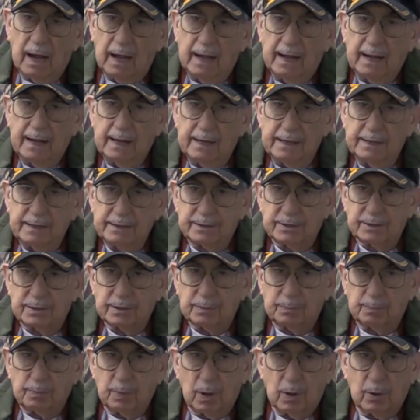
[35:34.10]
I
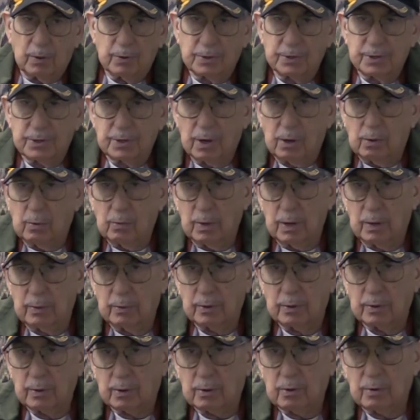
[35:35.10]
suppose so. We
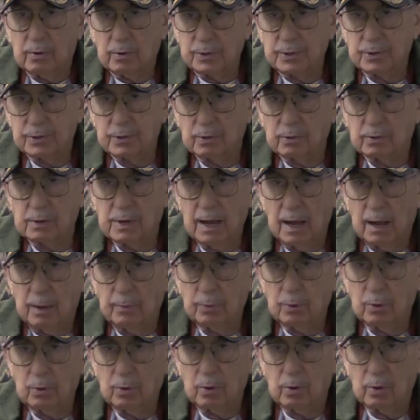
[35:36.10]
were the crystal
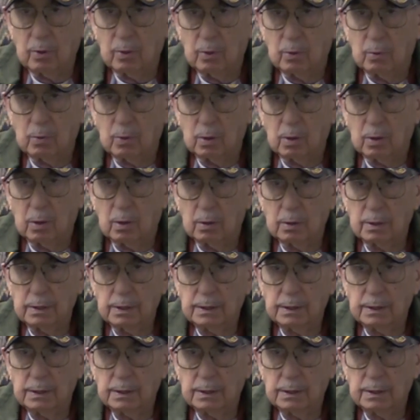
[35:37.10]
capital of the world.